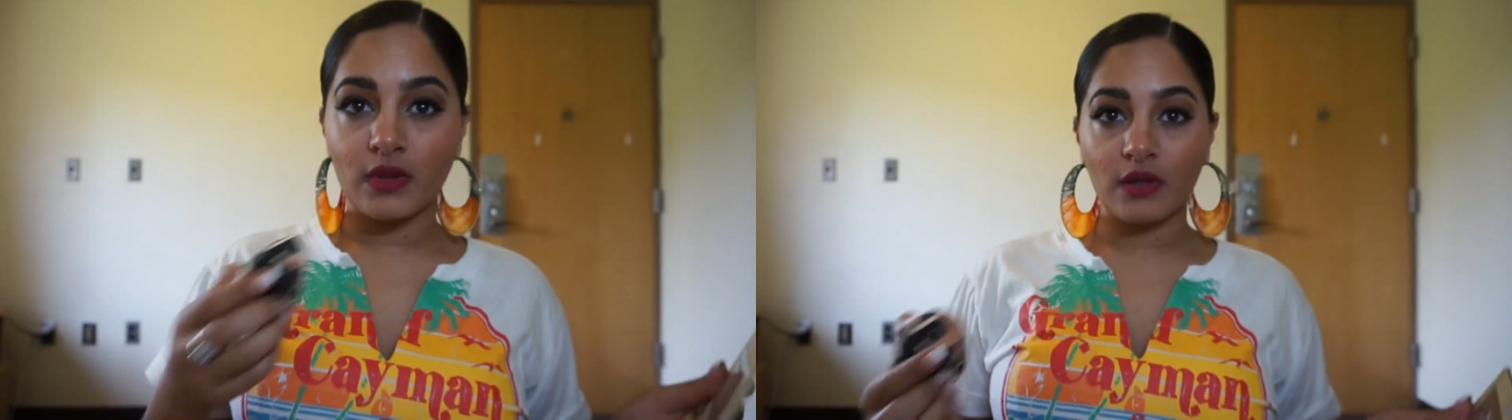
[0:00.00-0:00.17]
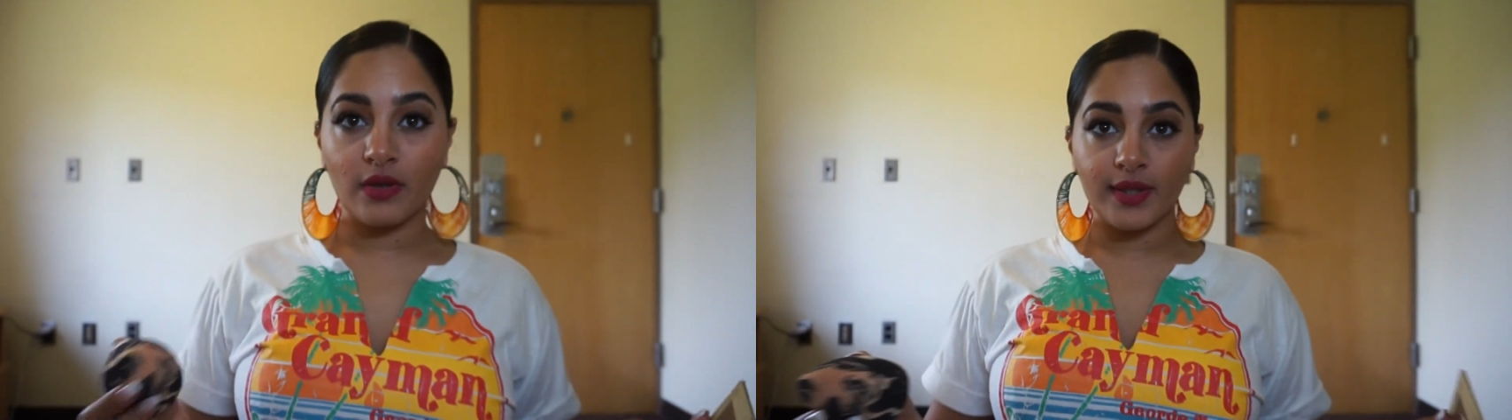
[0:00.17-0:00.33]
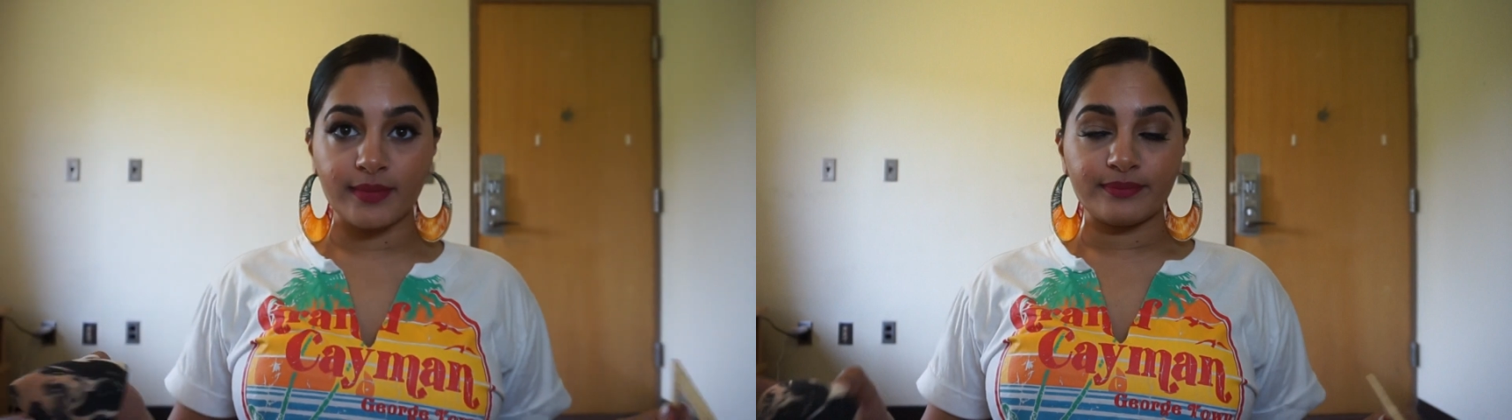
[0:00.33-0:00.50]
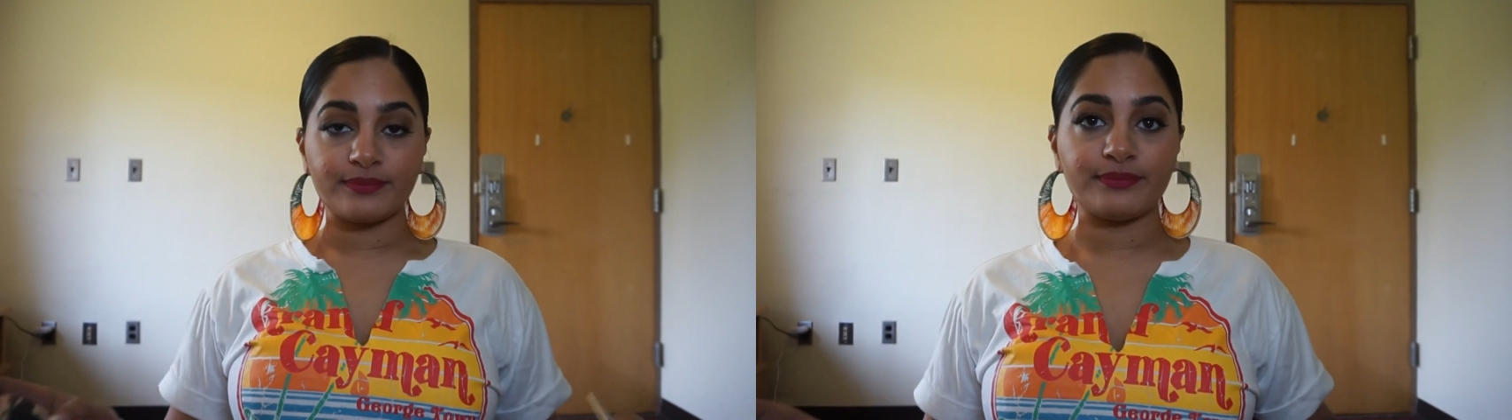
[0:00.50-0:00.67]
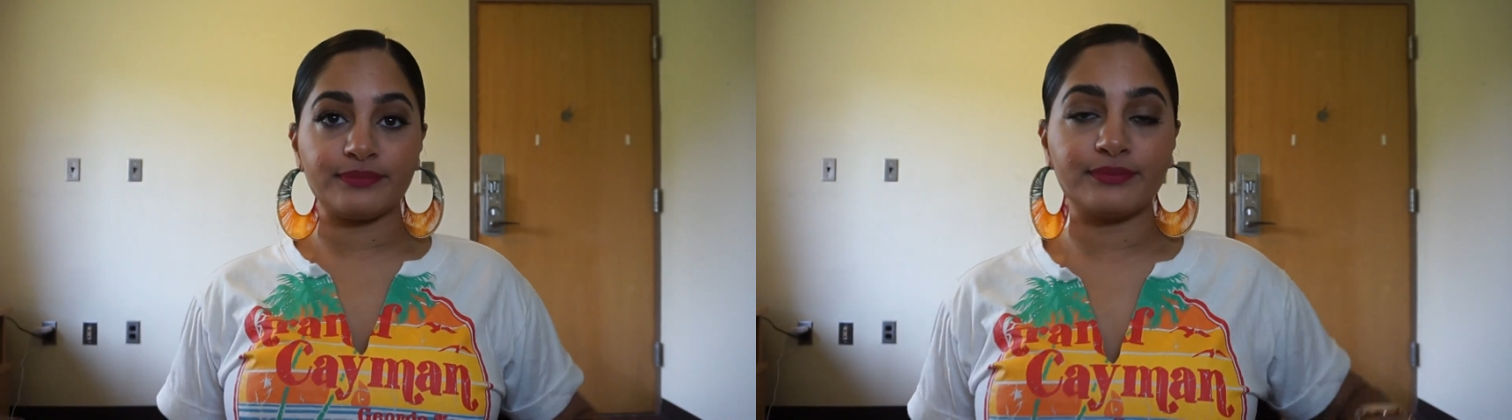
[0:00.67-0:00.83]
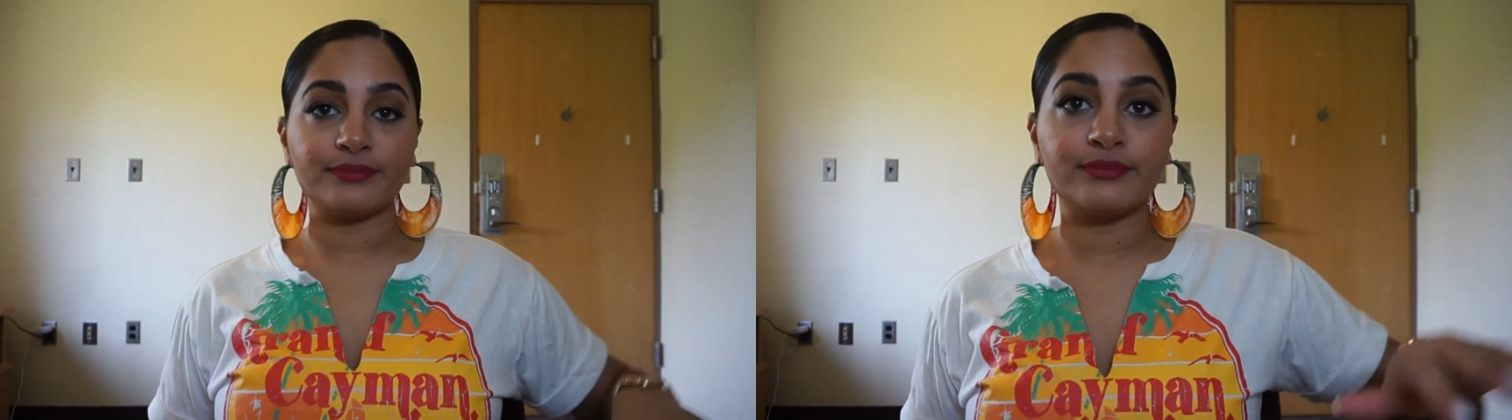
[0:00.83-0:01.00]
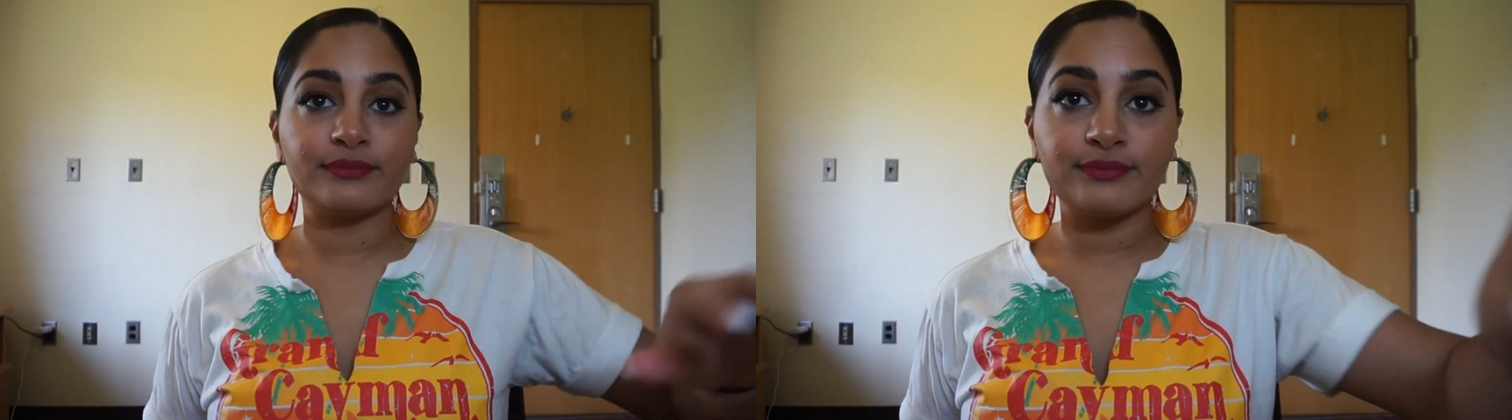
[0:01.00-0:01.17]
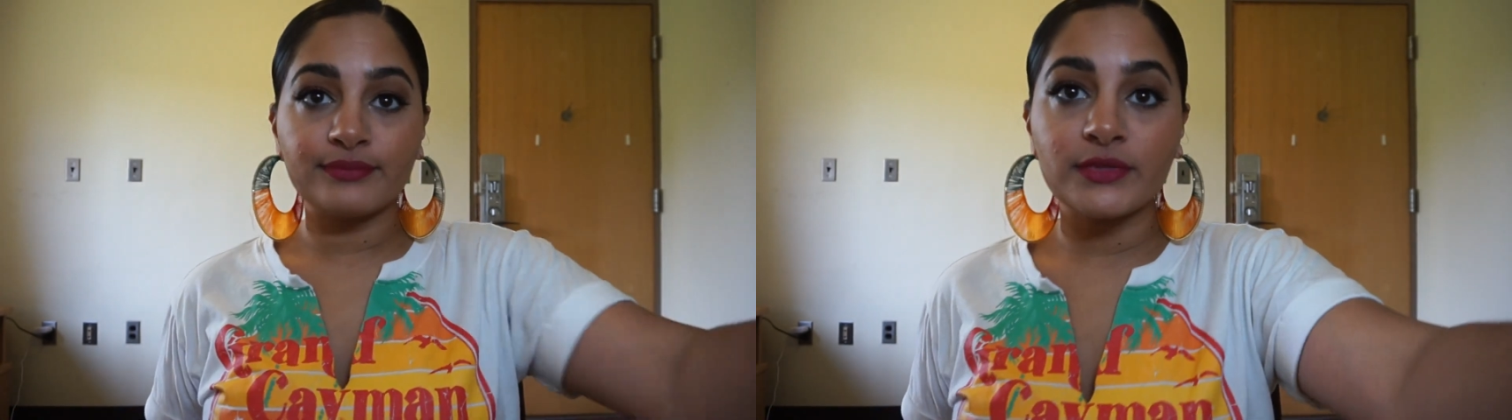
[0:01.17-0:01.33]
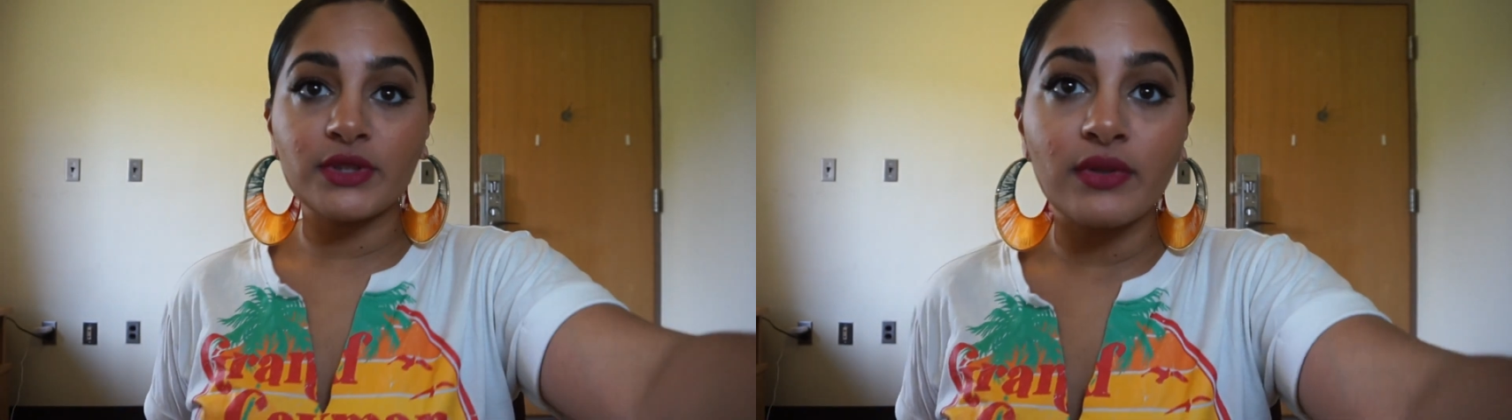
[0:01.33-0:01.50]
Alright,
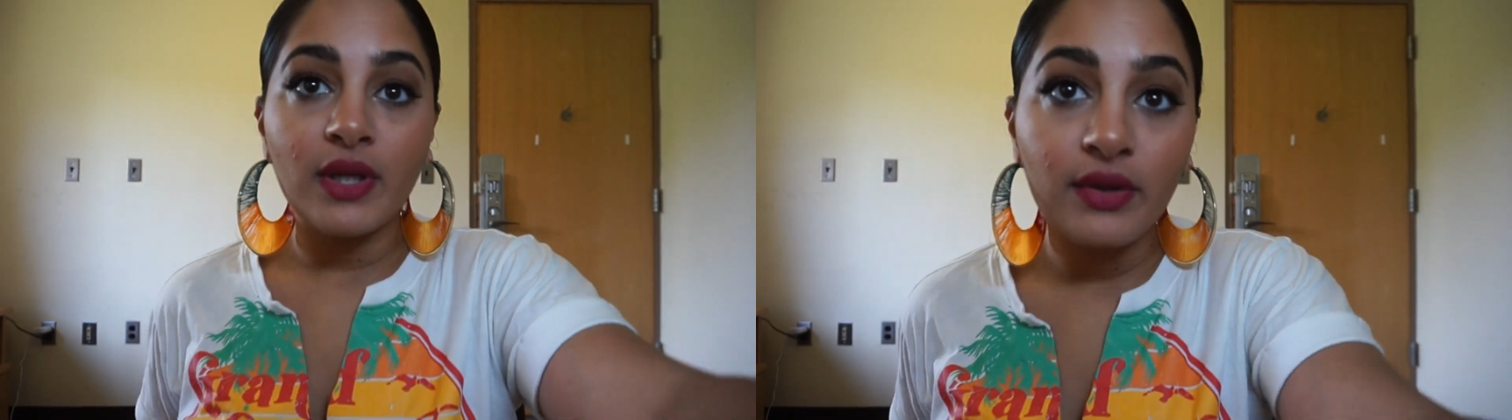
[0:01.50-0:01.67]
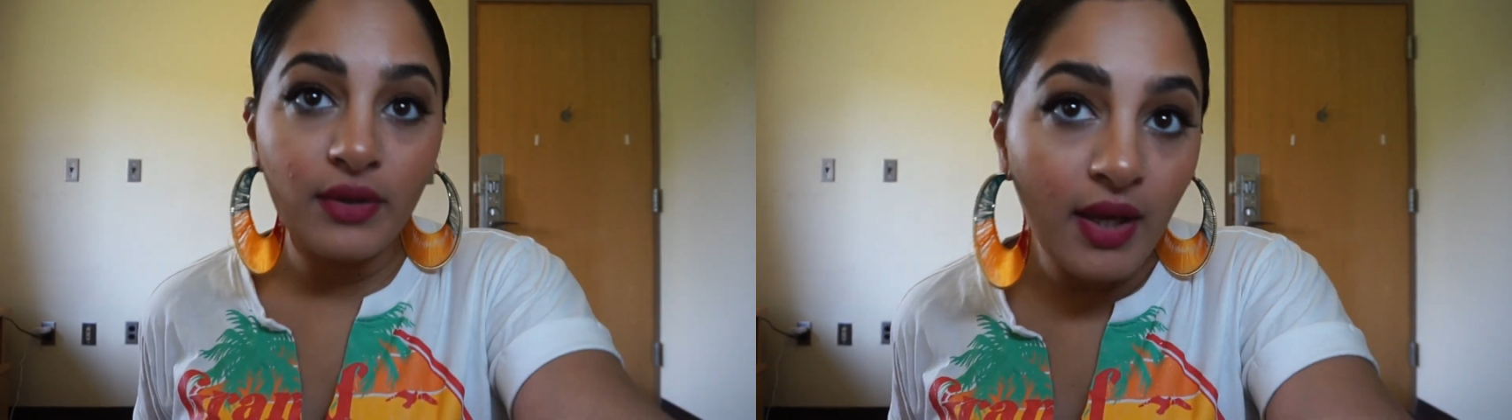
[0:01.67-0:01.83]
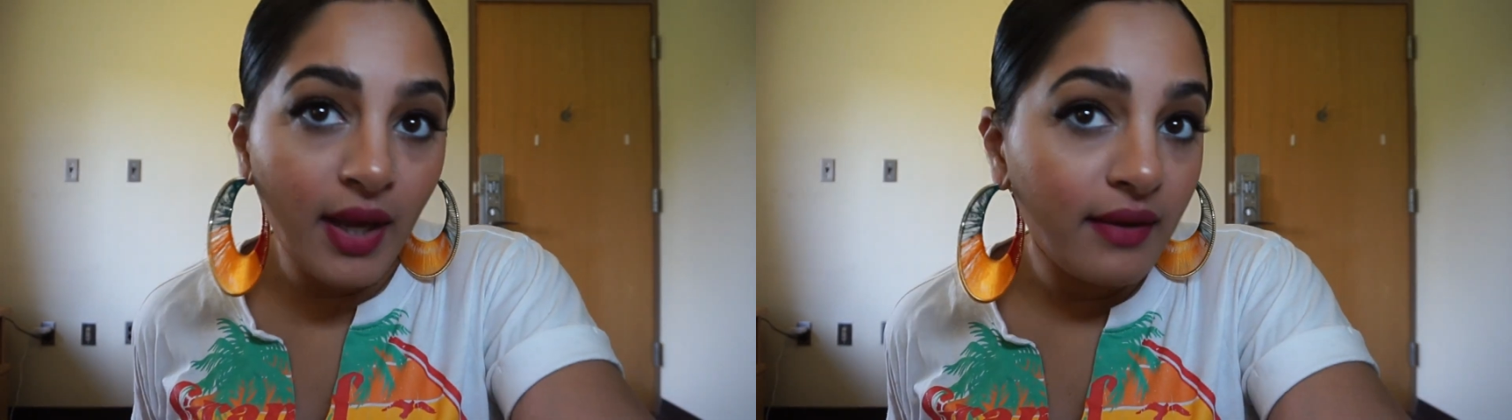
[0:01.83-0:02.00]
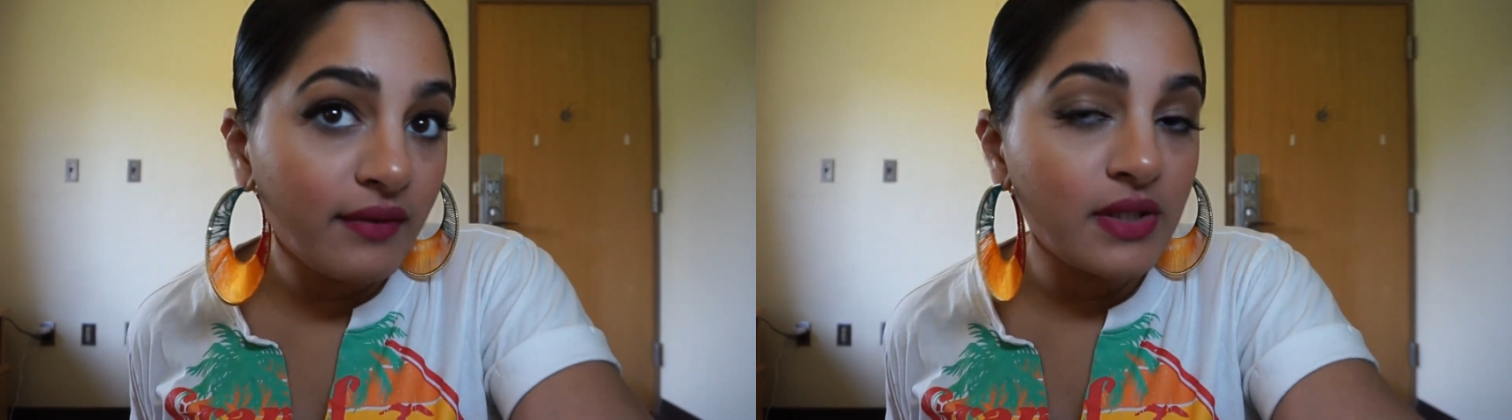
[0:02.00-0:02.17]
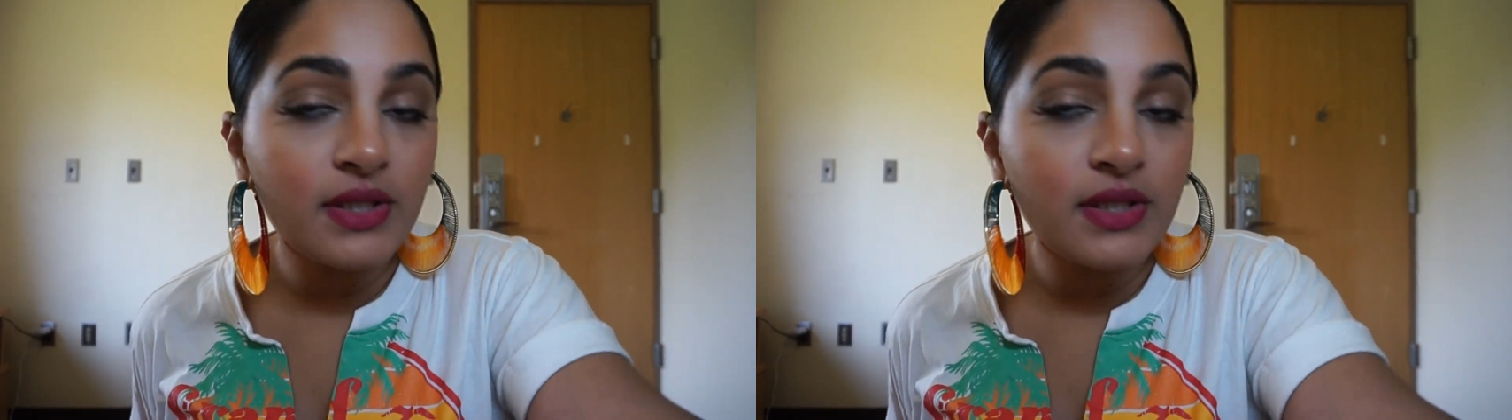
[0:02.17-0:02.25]
so there you have it,